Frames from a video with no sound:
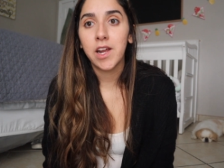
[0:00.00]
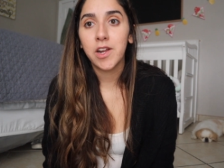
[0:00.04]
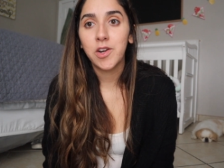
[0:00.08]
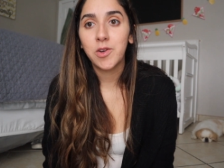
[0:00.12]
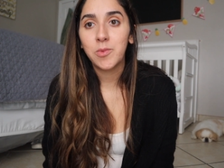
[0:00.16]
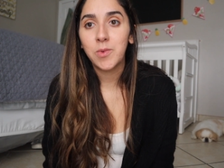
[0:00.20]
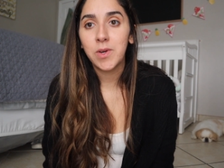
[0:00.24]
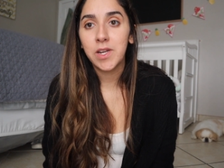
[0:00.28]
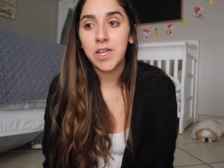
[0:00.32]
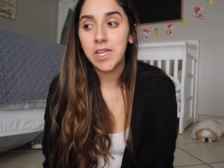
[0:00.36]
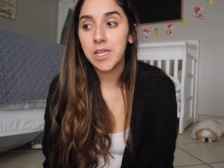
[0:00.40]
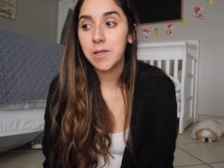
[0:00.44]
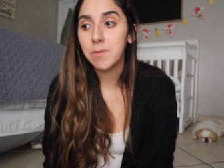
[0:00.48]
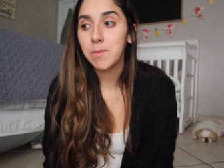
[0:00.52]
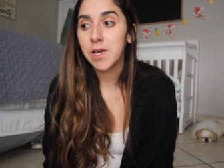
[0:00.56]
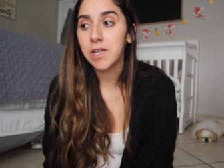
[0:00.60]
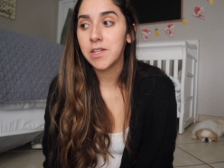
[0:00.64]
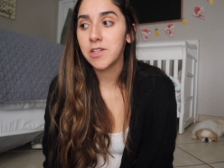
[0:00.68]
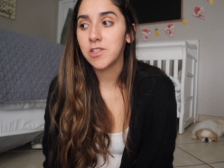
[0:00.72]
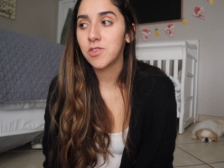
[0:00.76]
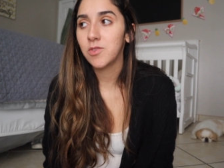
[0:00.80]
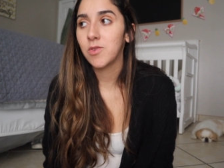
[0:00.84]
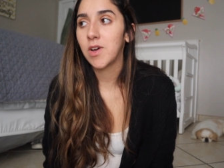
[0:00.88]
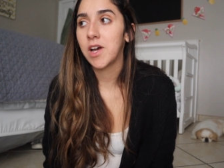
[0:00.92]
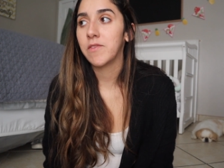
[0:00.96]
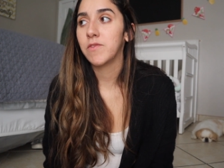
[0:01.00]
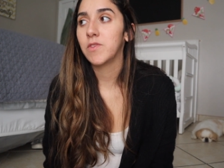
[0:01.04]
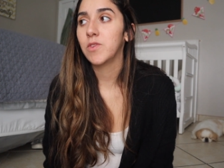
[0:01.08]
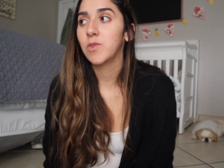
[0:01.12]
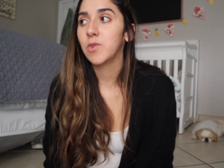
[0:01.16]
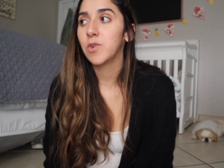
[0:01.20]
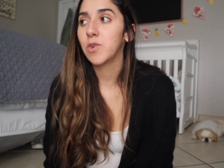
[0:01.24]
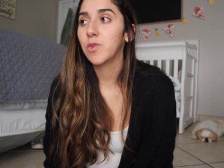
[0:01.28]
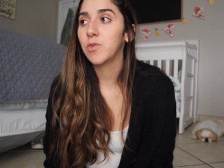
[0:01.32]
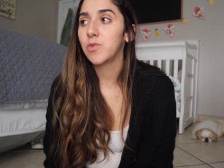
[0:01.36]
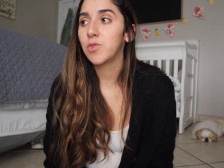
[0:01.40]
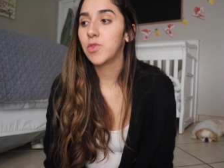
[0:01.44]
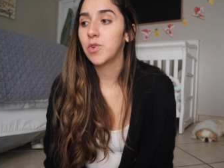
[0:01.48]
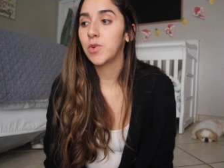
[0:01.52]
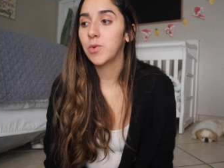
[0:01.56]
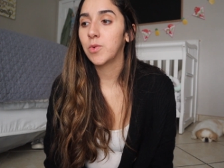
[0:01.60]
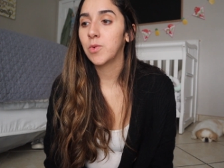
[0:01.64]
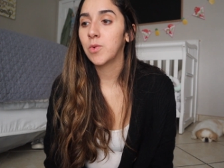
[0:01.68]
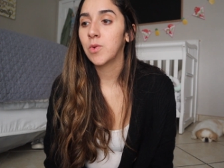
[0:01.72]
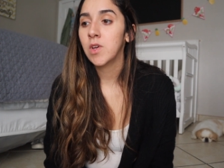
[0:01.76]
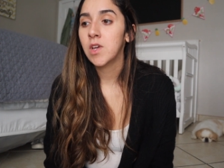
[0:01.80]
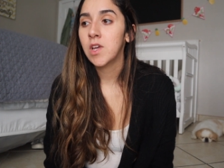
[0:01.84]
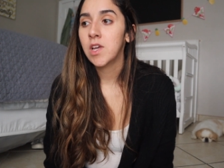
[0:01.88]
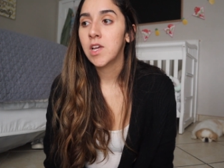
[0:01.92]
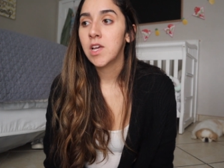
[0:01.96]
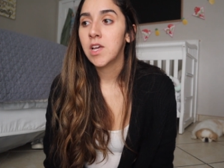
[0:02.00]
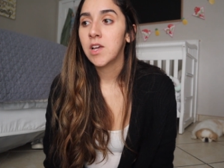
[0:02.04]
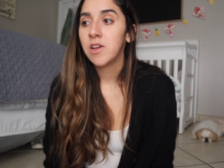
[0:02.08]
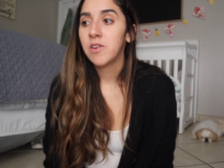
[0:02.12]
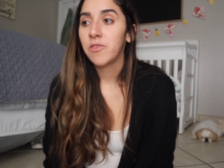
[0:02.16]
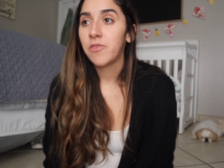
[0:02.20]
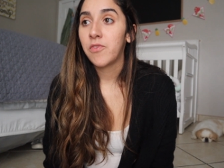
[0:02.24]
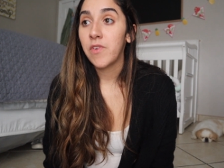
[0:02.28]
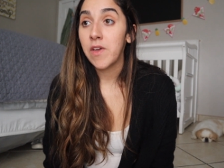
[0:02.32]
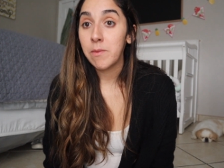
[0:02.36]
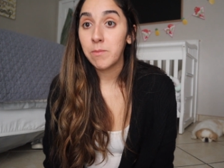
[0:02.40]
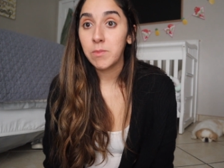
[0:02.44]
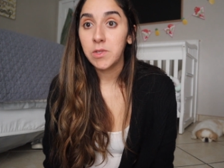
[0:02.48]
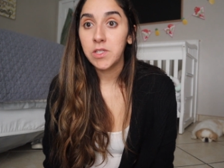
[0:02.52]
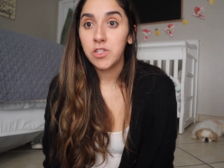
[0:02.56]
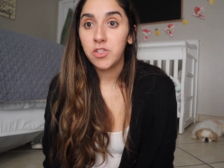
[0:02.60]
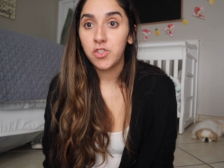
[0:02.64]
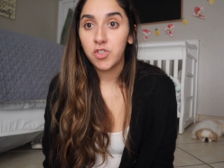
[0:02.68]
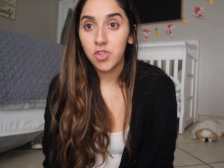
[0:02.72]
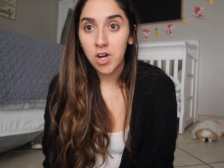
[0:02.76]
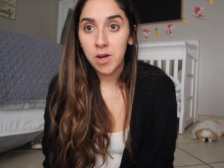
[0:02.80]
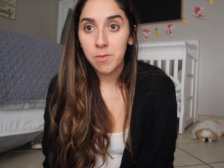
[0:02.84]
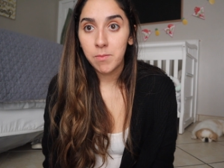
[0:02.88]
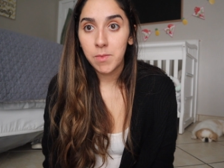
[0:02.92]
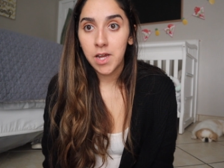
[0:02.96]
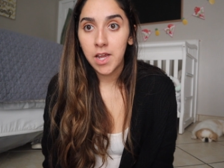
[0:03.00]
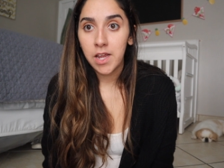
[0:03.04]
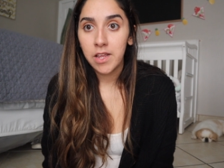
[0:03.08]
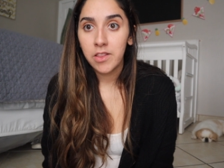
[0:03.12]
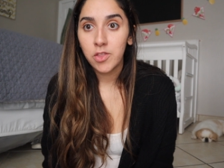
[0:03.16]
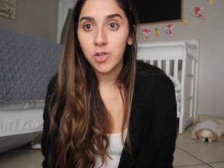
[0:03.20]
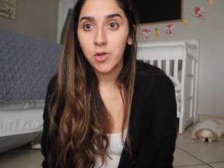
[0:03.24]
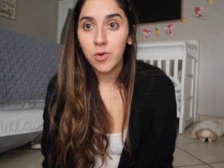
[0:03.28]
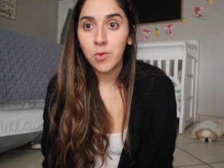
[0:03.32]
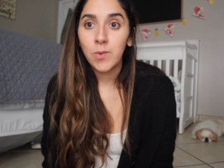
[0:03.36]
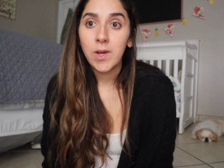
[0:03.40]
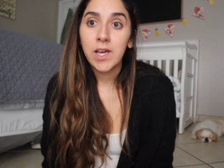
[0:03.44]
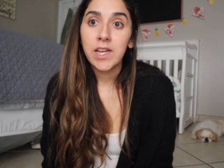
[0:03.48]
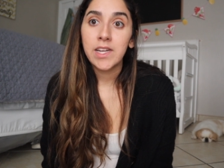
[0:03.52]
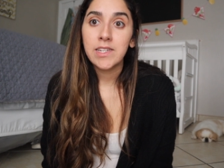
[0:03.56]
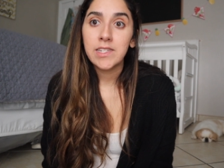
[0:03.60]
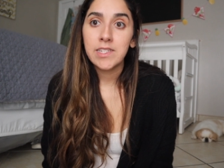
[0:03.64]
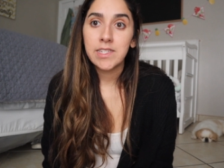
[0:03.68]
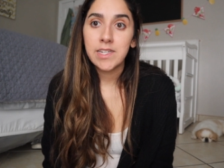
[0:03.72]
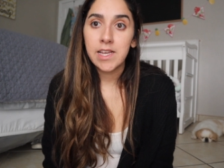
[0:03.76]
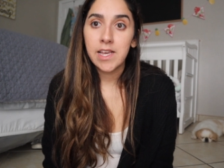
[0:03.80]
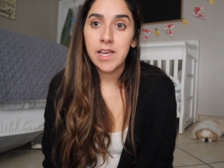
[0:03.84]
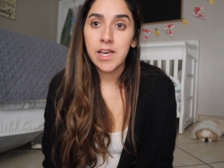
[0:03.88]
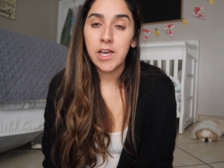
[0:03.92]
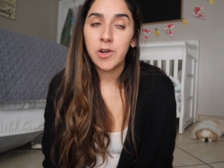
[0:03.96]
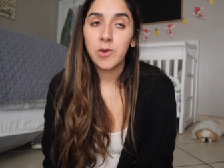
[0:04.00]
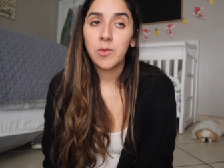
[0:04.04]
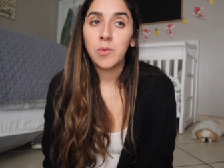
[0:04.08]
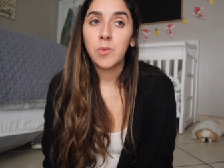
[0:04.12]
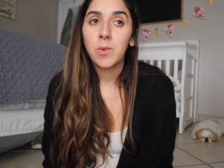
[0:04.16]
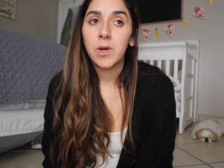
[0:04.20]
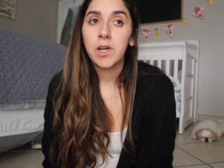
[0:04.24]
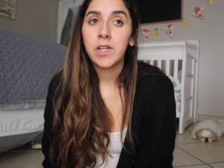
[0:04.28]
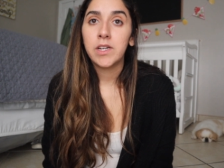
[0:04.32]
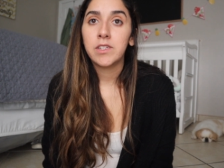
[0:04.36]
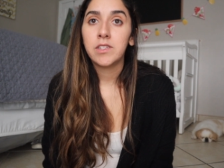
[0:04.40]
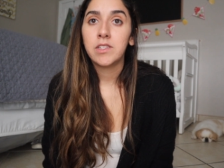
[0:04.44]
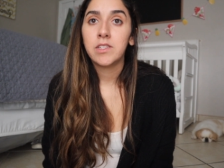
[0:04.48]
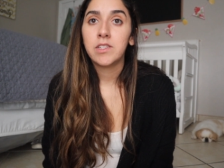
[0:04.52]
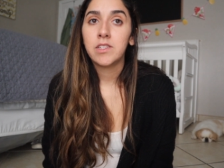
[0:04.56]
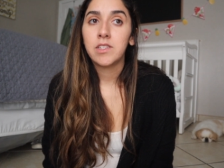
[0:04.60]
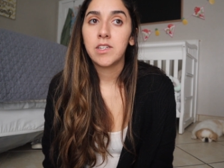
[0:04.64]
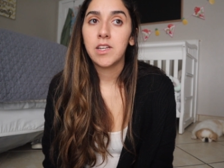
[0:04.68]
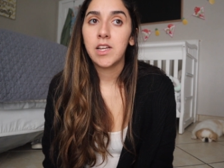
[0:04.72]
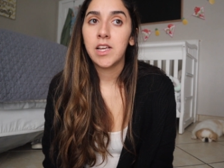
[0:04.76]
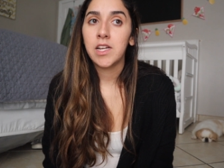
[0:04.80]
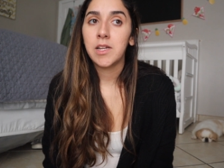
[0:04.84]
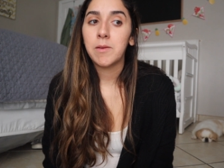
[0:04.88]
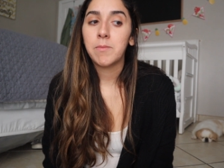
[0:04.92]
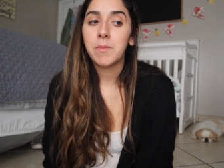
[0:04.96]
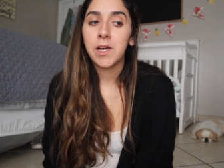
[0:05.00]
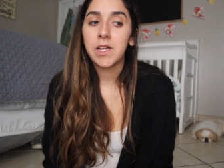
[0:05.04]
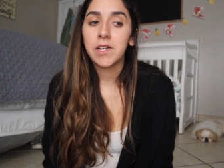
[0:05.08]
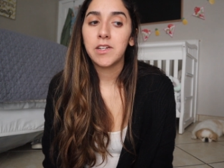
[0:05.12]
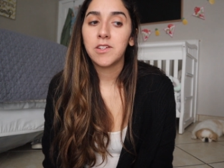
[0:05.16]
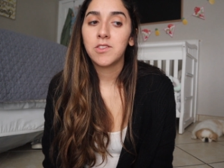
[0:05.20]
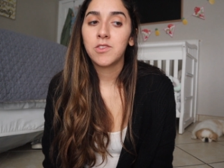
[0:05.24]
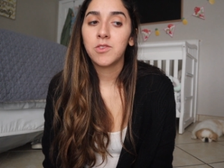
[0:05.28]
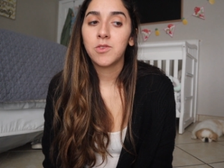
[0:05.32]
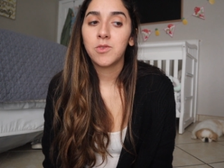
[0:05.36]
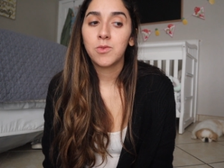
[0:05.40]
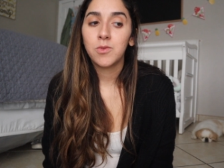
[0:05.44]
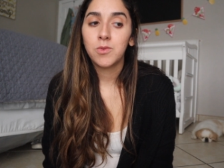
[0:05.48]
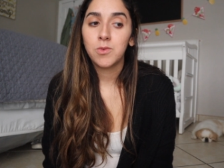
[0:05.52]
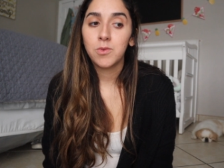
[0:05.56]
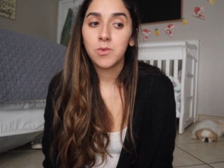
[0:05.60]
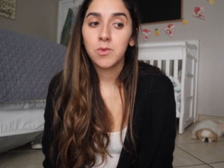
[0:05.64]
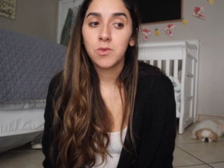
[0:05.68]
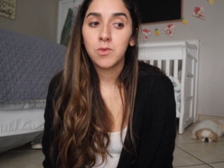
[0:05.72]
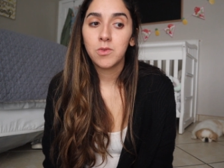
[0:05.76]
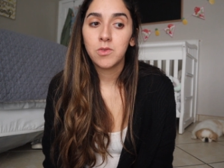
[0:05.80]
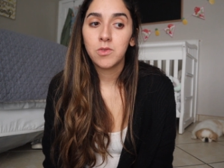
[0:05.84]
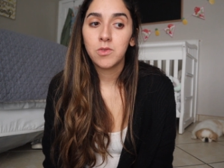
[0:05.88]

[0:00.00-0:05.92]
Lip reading: I don't want anybody to have to go through family drama in their wedding day. I don't want anybody to